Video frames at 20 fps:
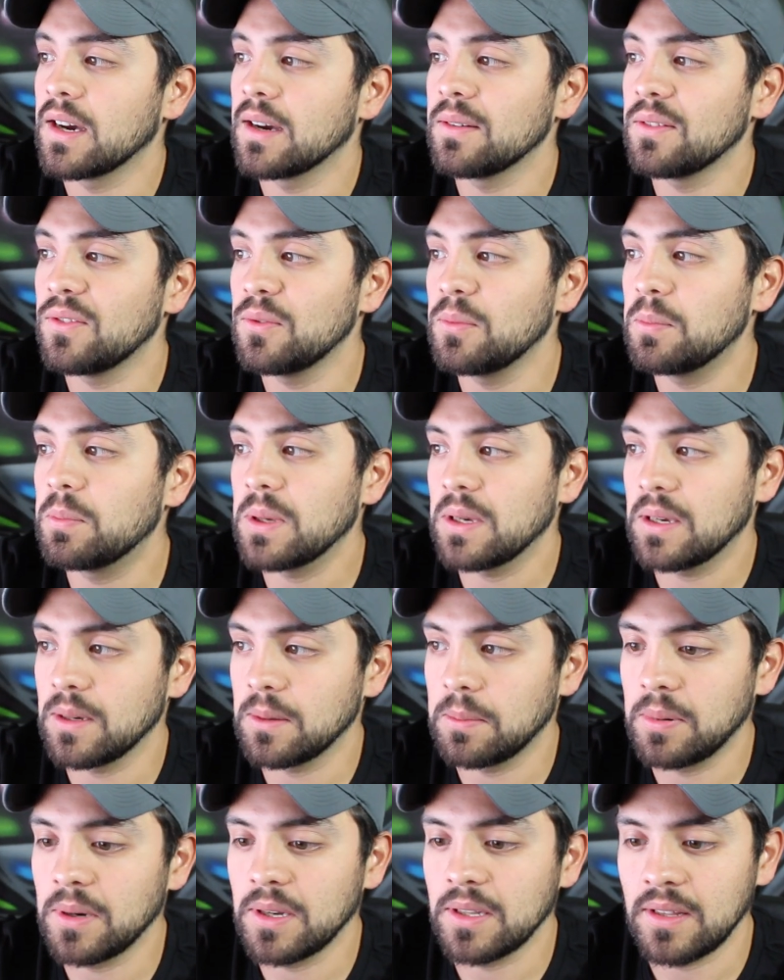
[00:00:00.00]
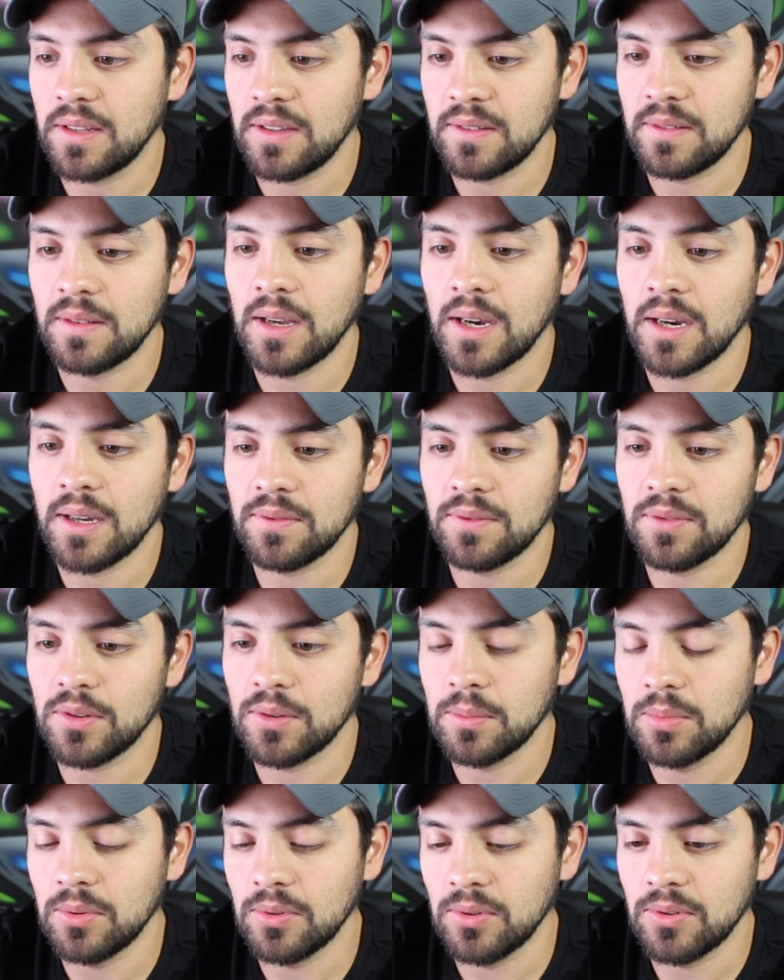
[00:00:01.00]
you pick up on these
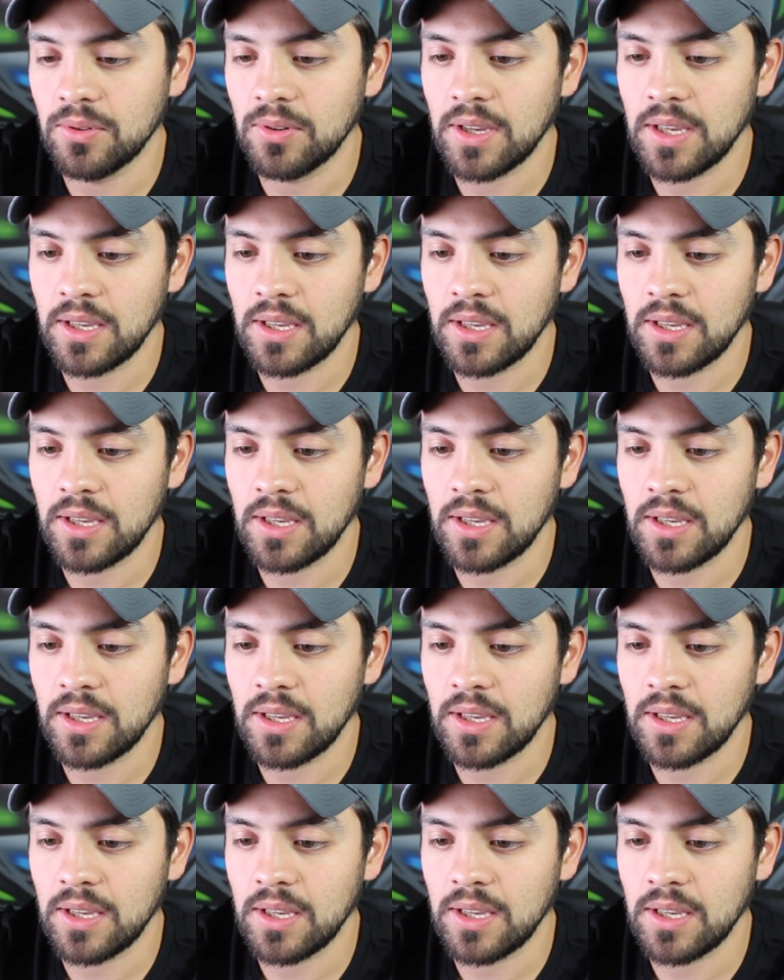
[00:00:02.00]
nonverbal